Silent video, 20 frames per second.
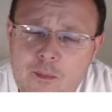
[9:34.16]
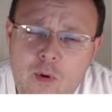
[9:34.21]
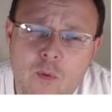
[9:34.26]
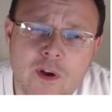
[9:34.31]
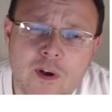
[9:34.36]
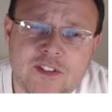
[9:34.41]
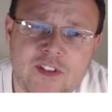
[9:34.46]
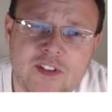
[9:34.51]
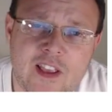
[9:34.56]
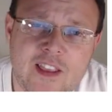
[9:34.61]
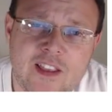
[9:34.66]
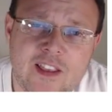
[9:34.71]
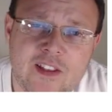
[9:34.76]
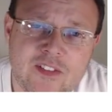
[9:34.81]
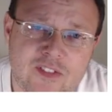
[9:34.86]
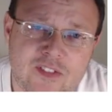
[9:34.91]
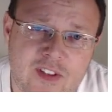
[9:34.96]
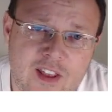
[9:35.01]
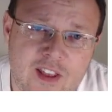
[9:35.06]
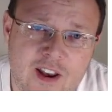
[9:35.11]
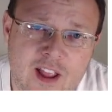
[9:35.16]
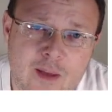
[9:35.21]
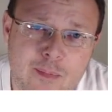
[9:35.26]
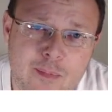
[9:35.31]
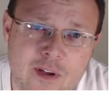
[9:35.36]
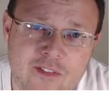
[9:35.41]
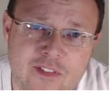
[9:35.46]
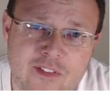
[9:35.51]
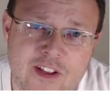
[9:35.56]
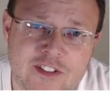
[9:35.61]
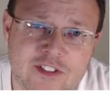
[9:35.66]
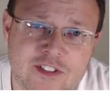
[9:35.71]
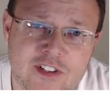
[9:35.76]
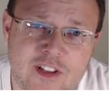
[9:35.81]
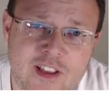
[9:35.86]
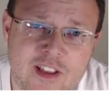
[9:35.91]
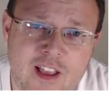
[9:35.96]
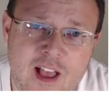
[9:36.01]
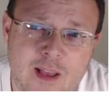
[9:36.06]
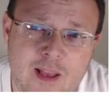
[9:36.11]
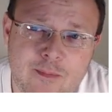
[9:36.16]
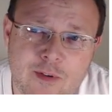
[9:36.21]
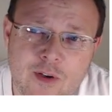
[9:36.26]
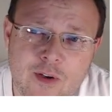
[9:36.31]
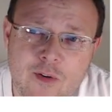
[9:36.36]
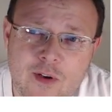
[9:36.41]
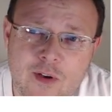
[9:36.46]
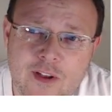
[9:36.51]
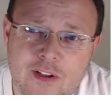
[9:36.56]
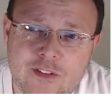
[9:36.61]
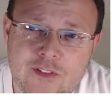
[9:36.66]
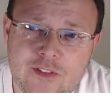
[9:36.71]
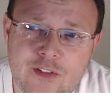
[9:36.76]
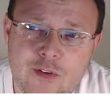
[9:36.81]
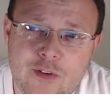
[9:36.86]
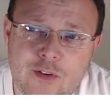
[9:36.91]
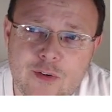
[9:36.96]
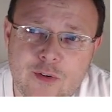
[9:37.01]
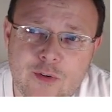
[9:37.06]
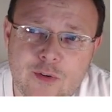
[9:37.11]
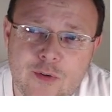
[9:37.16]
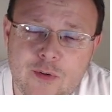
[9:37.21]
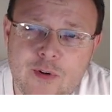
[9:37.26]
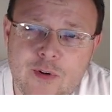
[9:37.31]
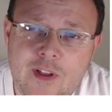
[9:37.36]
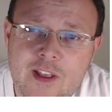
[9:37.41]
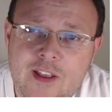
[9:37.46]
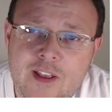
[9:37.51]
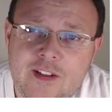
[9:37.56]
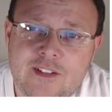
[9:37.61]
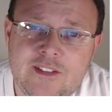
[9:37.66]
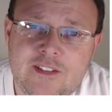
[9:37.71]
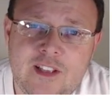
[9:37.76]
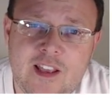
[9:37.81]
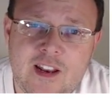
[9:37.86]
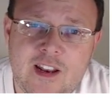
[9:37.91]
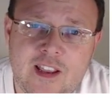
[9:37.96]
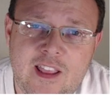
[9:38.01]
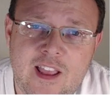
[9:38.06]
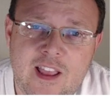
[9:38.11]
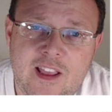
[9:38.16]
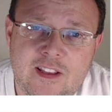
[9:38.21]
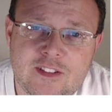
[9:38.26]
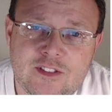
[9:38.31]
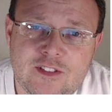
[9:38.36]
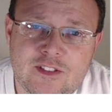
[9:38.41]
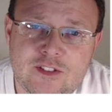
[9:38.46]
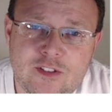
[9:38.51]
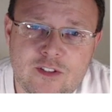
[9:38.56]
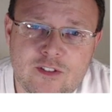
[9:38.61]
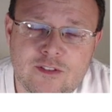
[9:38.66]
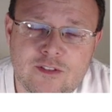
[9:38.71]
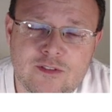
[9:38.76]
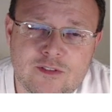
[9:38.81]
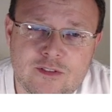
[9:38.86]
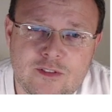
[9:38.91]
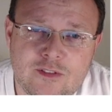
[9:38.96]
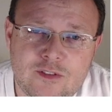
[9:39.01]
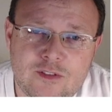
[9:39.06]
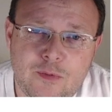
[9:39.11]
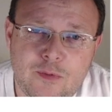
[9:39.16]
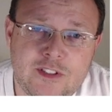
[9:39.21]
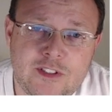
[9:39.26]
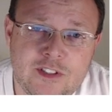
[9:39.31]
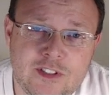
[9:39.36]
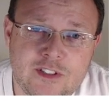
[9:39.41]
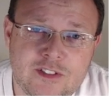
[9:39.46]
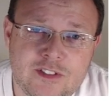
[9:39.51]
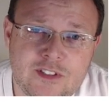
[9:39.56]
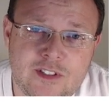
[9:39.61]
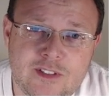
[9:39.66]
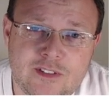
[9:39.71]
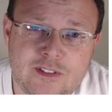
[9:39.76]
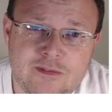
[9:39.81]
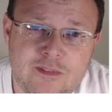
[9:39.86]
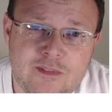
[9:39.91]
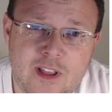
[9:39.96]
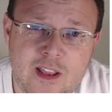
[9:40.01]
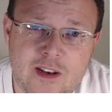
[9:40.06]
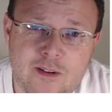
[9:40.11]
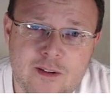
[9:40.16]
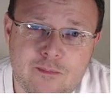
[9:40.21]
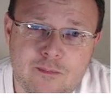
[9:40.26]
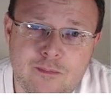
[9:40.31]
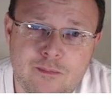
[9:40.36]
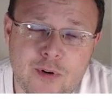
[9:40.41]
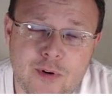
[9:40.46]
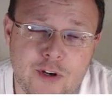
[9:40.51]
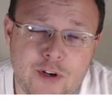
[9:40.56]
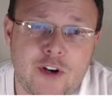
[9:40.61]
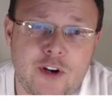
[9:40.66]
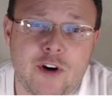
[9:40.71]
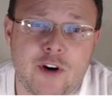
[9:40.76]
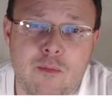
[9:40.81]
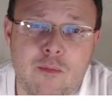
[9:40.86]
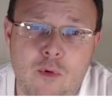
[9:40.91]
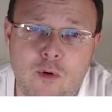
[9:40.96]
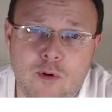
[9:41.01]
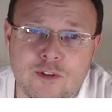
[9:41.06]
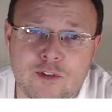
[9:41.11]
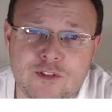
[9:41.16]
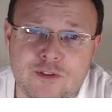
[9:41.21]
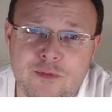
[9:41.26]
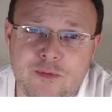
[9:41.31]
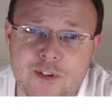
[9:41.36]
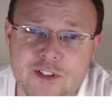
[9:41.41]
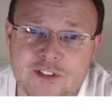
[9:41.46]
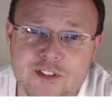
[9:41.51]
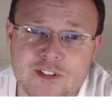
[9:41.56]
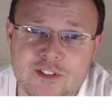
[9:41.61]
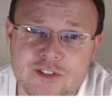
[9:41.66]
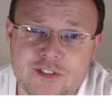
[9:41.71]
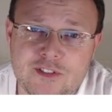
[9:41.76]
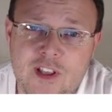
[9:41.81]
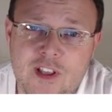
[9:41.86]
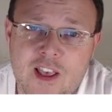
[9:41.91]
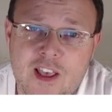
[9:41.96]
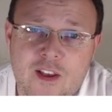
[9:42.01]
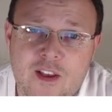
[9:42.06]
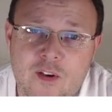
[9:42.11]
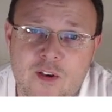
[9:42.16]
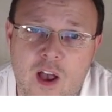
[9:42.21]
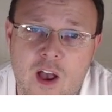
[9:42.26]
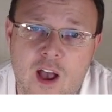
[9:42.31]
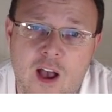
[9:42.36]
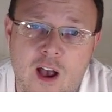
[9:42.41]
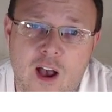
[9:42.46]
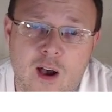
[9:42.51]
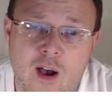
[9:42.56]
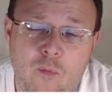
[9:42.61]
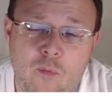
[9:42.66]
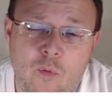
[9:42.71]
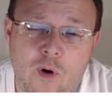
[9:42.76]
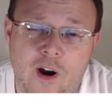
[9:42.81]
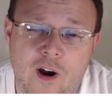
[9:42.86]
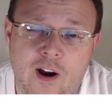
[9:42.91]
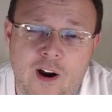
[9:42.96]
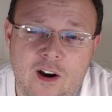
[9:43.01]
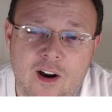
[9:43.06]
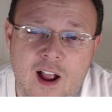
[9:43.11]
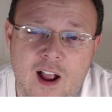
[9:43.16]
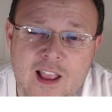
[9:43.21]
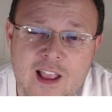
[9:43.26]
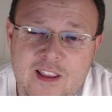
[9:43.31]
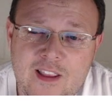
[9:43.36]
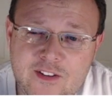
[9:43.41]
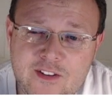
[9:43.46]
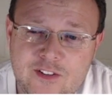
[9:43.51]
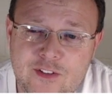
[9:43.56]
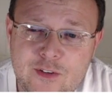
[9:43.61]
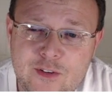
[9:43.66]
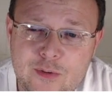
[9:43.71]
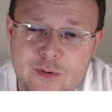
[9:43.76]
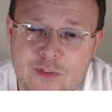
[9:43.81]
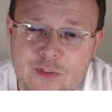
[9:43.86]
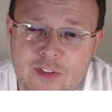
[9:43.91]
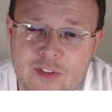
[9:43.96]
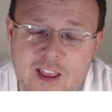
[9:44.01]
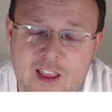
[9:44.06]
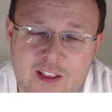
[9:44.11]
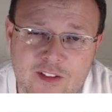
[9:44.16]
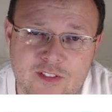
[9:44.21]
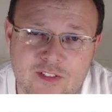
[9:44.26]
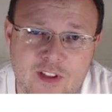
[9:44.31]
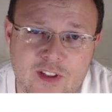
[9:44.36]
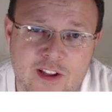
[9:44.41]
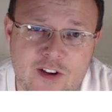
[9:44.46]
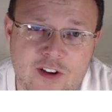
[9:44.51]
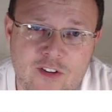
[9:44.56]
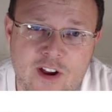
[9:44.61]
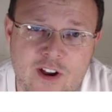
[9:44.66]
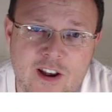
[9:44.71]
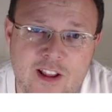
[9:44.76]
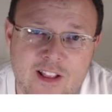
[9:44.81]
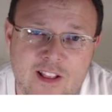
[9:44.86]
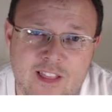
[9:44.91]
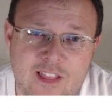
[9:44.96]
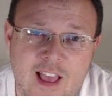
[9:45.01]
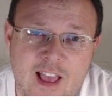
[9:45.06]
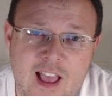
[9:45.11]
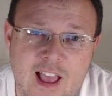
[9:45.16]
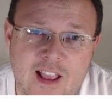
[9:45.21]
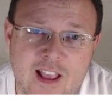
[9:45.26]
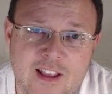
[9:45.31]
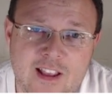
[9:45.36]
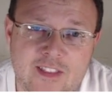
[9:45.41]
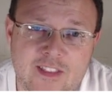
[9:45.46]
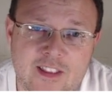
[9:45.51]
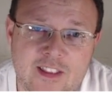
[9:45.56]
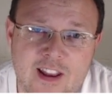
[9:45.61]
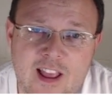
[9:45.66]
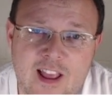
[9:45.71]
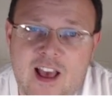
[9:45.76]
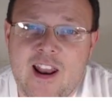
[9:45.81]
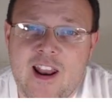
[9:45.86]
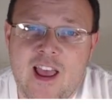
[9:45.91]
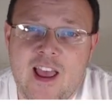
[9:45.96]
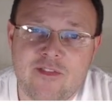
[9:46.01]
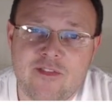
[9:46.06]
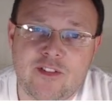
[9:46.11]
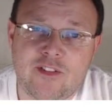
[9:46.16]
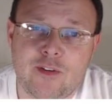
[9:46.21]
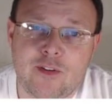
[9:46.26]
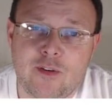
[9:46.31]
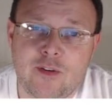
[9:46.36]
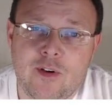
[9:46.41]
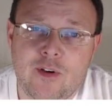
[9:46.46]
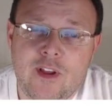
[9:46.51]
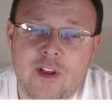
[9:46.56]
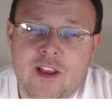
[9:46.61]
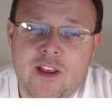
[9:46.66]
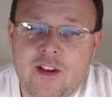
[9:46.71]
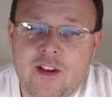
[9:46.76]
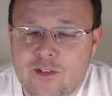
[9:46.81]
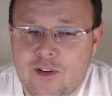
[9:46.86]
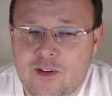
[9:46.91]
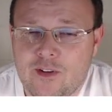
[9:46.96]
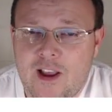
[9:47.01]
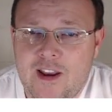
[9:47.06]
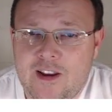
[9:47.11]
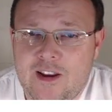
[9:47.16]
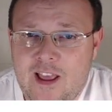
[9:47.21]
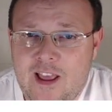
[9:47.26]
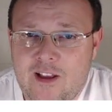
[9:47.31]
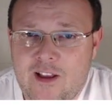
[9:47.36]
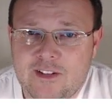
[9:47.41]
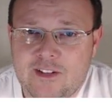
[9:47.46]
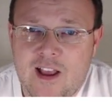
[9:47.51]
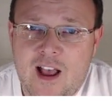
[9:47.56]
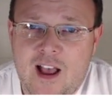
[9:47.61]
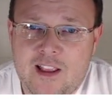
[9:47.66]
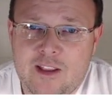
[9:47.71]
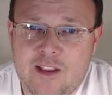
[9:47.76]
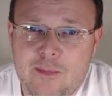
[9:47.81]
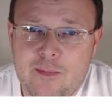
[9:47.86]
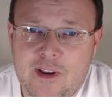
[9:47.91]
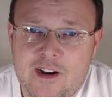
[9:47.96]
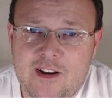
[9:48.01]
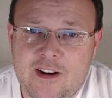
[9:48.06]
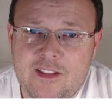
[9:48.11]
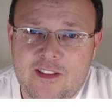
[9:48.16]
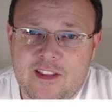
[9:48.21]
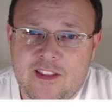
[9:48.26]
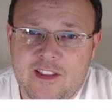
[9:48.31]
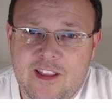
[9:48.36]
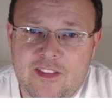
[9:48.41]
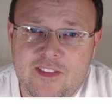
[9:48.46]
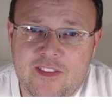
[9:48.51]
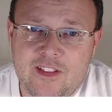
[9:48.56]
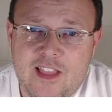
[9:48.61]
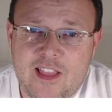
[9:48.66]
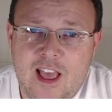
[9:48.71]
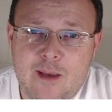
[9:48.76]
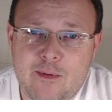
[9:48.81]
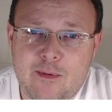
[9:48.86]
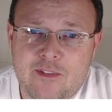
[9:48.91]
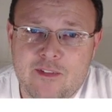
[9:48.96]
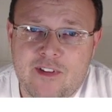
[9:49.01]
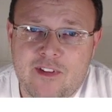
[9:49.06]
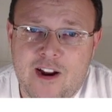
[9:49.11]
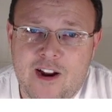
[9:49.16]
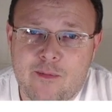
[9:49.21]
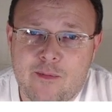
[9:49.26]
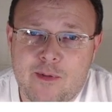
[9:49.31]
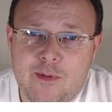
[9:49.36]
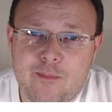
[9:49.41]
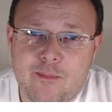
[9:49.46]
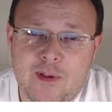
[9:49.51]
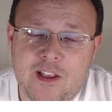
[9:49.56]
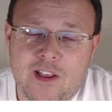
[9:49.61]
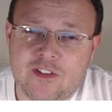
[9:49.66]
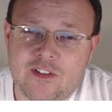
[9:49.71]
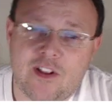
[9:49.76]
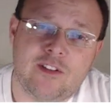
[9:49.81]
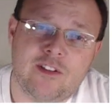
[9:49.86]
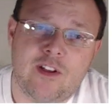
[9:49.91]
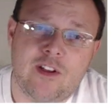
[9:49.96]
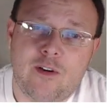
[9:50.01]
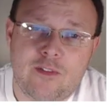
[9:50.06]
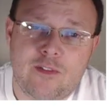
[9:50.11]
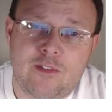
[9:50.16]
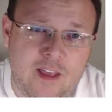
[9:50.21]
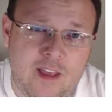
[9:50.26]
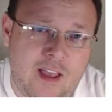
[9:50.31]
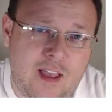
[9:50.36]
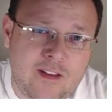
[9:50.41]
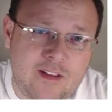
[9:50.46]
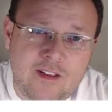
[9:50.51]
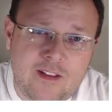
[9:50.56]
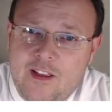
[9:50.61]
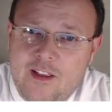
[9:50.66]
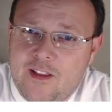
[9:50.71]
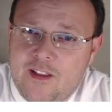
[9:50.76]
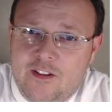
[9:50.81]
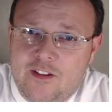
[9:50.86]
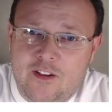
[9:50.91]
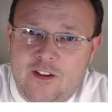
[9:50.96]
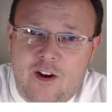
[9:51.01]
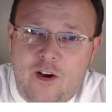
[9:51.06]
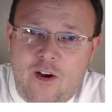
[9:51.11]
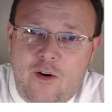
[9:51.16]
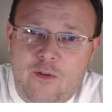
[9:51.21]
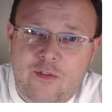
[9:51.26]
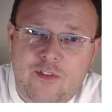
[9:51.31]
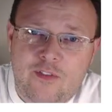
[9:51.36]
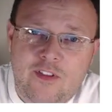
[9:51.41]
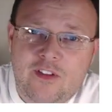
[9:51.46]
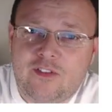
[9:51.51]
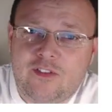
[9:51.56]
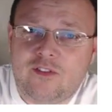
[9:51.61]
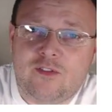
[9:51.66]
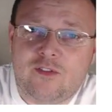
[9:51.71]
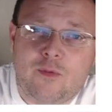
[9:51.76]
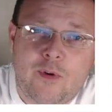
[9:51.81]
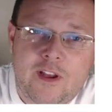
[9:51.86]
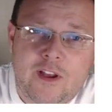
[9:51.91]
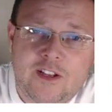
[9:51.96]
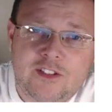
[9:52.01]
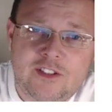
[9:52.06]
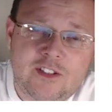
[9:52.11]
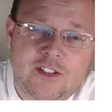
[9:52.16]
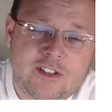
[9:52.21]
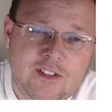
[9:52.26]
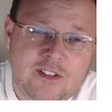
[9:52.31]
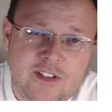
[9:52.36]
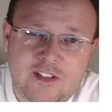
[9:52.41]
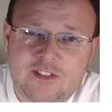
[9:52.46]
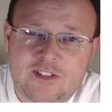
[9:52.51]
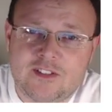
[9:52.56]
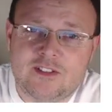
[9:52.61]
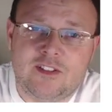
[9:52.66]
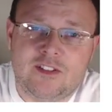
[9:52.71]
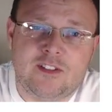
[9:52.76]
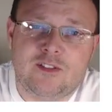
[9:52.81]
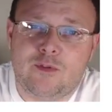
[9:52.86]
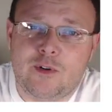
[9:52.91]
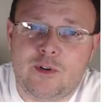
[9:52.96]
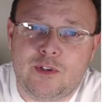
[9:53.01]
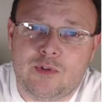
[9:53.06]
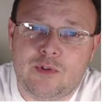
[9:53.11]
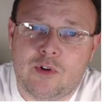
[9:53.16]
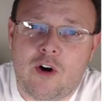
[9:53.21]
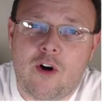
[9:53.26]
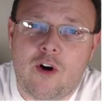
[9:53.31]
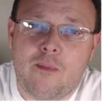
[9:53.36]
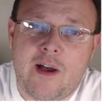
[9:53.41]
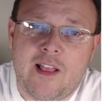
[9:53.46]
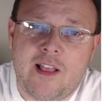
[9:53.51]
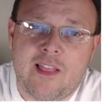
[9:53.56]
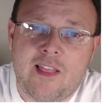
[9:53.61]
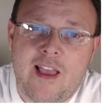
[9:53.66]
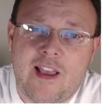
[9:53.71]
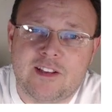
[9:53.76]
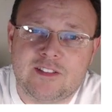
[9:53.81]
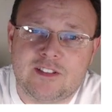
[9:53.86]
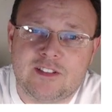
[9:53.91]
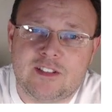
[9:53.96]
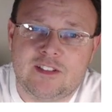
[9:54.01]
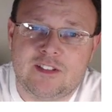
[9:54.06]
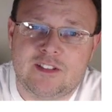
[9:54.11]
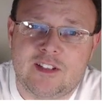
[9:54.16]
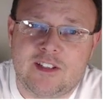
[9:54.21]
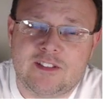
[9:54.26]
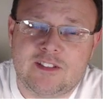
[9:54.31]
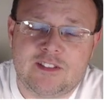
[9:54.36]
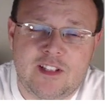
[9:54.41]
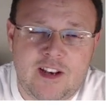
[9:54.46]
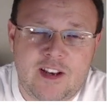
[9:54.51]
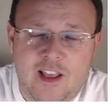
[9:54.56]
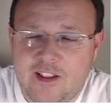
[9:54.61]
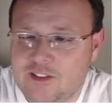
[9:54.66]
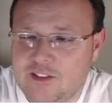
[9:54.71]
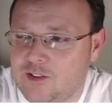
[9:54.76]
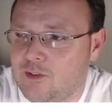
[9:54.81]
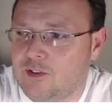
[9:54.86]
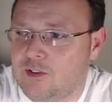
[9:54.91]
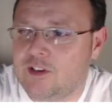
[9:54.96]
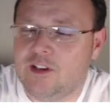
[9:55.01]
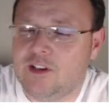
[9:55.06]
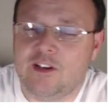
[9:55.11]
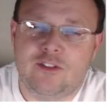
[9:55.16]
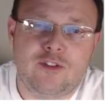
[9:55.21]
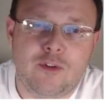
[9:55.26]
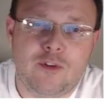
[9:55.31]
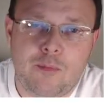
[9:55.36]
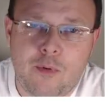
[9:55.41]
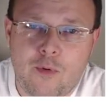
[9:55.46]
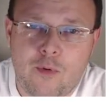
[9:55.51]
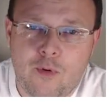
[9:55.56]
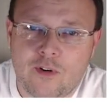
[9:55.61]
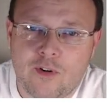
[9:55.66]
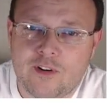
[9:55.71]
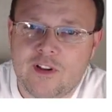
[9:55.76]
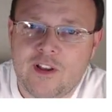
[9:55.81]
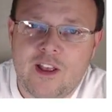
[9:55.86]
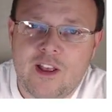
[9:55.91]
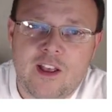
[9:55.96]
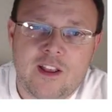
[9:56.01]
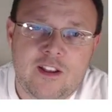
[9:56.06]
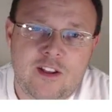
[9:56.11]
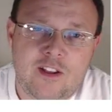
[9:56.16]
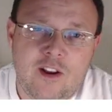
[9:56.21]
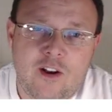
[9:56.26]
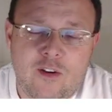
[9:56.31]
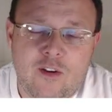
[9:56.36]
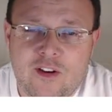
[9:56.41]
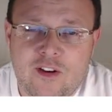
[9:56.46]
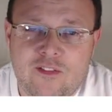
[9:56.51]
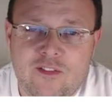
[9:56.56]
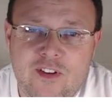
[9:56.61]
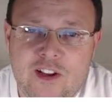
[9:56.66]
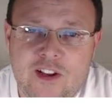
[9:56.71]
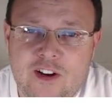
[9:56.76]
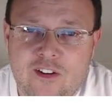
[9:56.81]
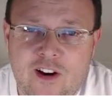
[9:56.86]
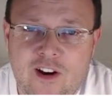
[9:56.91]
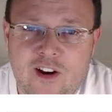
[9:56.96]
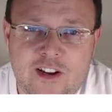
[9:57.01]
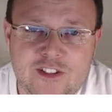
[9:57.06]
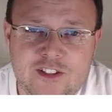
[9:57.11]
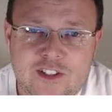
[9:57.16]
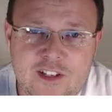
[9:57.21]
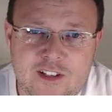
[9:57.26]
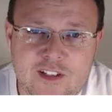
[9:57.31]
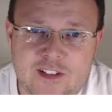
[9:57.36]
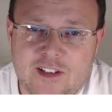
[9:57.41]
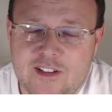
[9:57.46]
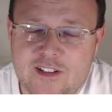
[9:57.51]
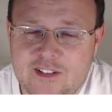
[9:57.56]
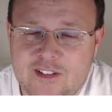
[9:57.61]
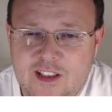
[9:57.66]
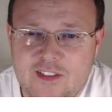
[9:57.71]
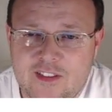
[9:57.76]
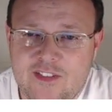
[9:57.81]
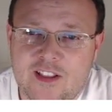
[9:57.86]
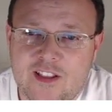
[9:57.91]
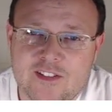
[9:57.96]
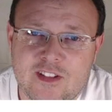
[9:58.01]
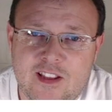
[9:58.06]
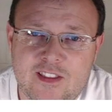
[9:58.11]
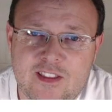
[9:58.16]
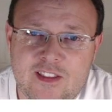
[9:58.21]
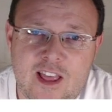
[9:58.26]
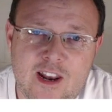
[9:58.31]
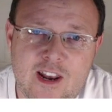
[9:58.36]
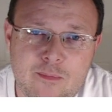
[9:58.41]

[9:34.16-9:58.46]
but once I get set up, eventually I'm going to dedicate certain switches and, and procure more switches um, where I can do things like creating a lag and then not have to write it down, document it in the in the lab environment because I'll know that you know this switch, this is the switch where all my lags exist, and I'll do it in a two port you know configuration and, and things like that.